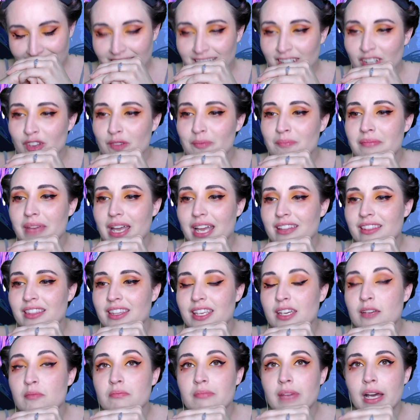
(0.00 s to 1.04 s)
Man, the
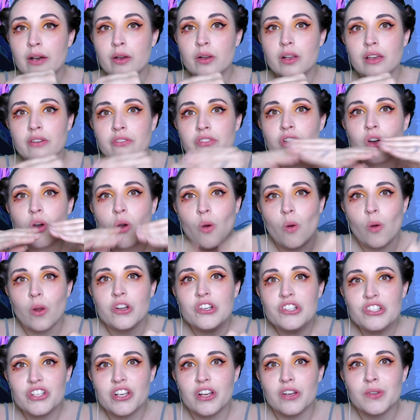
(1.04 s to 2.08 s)
amount of corn
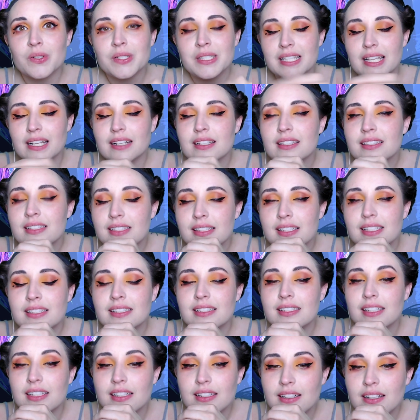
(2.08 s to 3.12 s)
jokes that
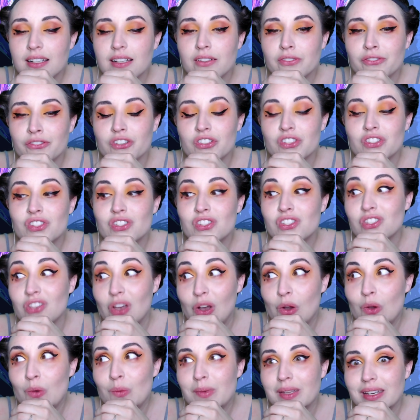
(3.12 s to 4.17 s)
existed for
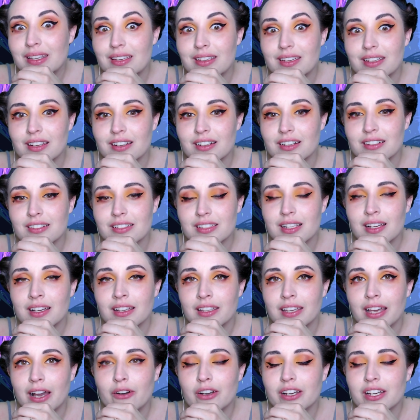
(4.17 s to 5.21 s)
so many years at
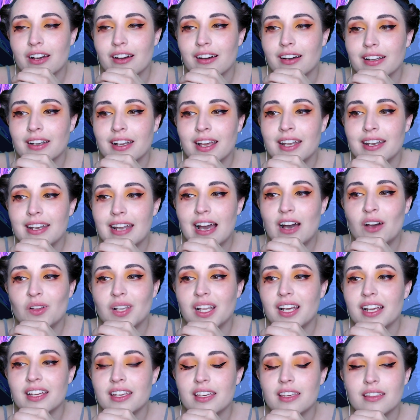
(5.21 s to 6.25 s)
YaoiCon, and now
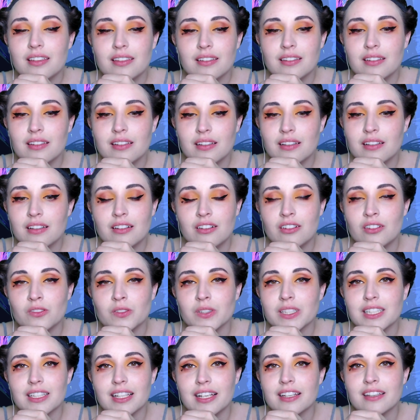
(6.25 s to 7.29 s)
like only
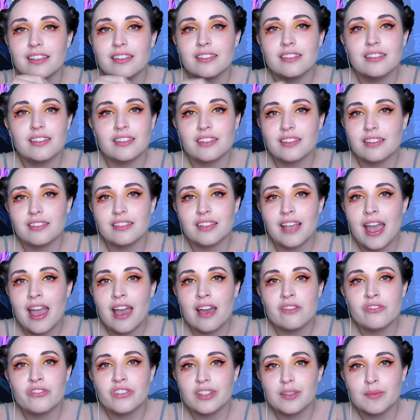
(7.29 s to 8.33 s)
like a
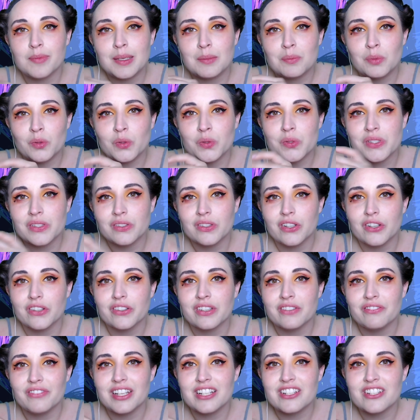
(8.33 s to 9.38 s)
handful of people who still go to
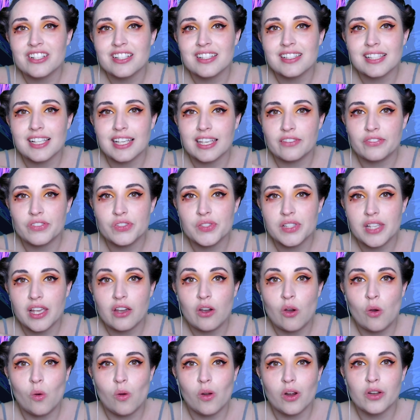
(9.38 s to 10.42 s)
conventions, like if you say
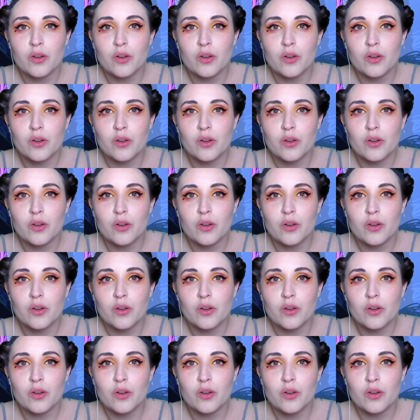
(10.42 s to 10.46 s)
corn,